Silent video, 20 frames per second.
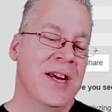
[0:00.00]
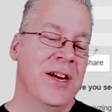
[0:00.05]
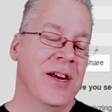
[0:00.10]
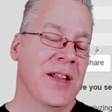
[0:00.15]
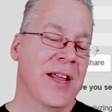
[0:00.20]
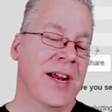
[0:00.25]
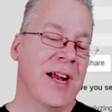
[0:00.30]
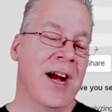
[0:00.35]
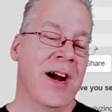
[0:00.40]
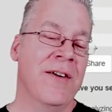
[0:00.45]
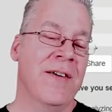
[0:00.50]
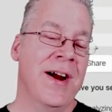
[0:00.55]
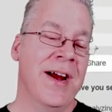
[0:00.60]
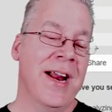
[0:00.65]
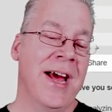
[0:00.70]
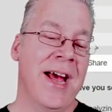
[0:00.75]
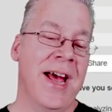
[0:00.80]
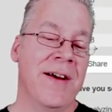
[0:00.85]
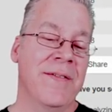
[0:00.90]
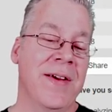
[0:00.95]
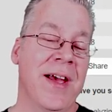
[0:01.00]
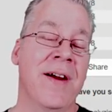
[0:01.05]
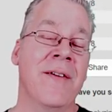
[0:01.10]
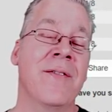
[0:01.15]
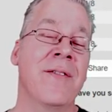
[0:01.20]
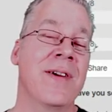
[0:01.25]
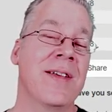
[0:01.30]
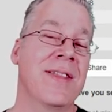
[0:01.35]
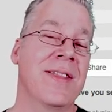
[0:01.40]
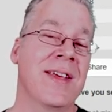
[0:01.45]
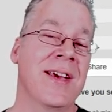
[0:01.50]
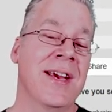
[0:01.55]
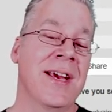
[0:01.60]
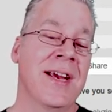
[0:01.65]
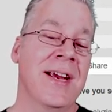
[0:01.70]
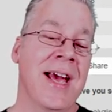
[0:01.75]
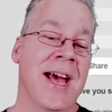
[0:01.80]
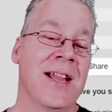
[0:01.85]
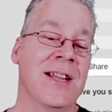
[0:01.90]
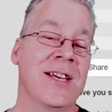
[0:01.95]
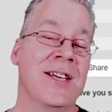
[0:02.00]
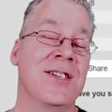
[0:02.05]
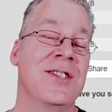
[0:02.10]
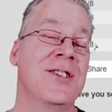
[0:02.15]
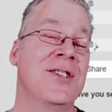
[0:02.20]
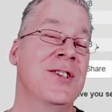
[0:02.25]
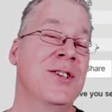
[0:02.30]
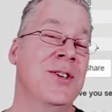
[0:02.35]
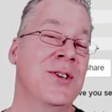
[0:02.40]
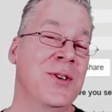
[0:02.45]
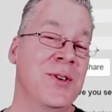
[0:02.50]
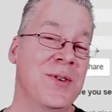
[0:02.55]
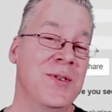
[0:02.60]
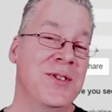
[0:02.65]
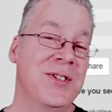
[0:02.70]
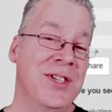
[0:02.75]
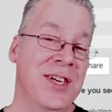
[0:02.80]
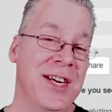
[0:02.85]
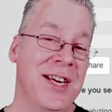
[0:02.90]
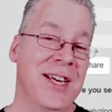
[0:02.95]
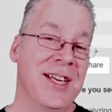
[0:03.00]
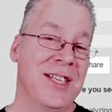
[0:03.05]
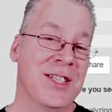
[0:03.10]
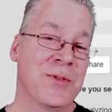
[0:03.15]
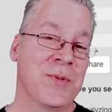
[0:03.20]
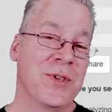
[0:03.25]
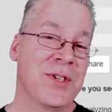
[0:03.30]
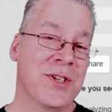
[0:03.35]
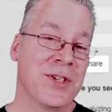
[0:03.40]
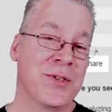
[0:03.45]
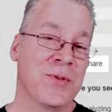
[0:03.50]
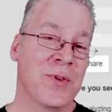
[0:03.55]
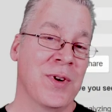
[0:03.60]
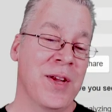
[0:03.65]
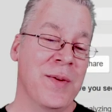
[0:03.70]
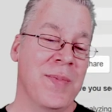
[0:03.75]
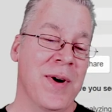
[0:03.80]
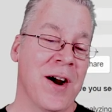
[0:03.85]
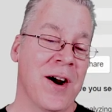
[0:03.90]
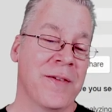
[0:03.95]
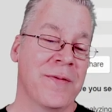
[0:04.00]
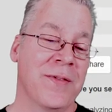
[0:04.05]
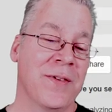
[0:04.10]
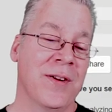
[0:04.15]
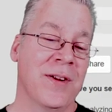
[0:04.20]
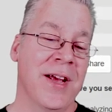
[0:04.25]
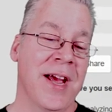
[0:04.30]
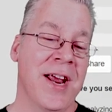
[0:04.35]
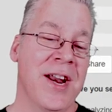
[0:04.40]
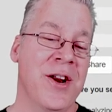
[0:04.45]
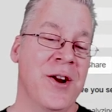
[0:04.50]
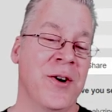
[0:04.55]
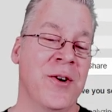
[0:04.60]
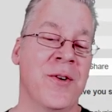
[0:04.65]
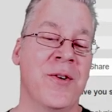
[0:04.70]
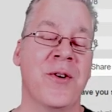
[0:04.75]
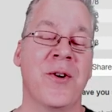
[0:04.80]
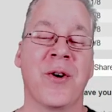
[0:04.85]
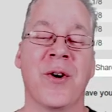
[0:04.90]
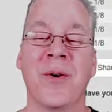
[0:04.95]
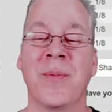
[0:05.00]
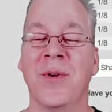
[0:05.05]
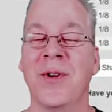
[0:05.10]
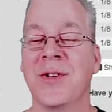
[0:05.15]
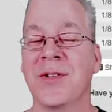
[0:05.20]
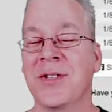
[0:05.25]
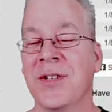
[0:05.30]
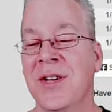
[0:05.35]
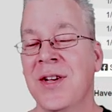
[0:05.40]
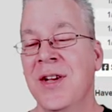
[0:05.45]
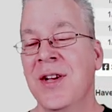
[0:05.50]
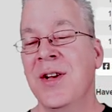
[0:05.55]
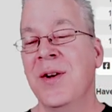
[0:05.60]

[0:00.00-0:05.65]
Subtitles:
you're like, all right, I have everything, at least 2 genes, which is really powerful, and no normals.